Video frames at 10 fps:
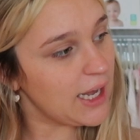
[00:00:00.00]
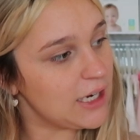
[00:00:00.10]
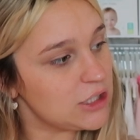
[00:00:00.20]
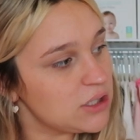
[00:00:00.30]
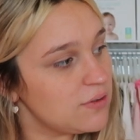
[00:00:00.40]
and
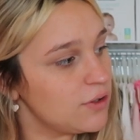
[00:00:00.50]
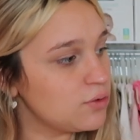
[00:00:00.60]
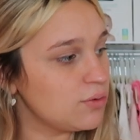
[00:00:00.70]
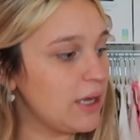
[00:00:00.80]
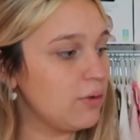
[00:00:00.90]
it just feels
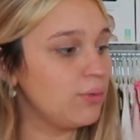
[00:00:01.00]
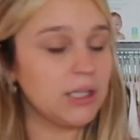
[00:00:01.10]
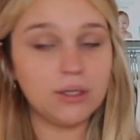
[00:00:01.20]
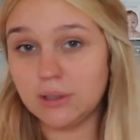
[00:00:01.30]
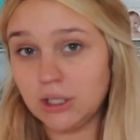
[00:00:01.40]
like
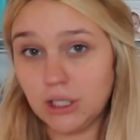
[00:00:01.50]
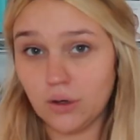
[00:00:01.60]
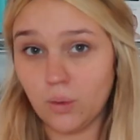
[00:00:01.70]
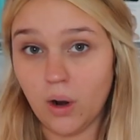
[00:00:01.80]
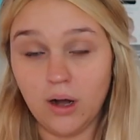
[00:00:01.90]
really, really
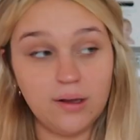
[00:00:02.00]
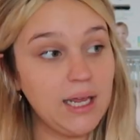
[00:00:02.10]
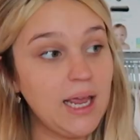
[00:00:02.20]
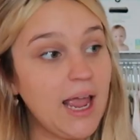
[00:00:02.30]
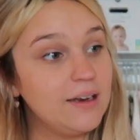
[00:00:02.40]
good
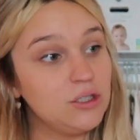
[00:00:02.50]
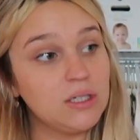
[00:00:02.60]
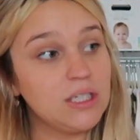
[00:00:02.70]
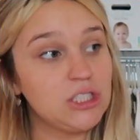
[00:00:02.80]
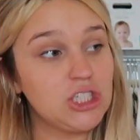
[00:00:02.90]
quality, and you
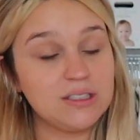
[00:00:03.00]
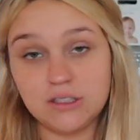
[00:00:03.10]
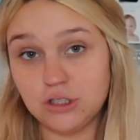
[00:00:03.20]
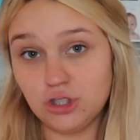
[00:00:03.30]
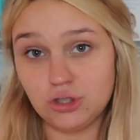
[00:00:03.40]
can adjust
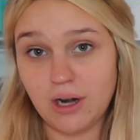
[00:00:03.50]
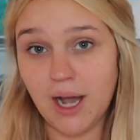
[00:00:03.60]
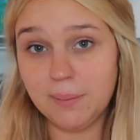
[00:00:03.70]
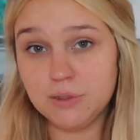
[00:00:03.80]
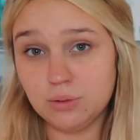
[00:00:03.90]
the
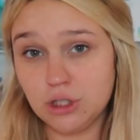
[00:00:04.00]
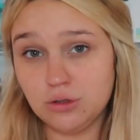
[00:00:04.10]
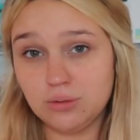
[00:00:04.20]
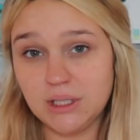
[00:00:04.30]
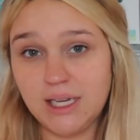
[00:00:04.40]
straps, which
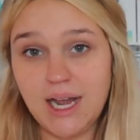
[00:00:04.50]
is really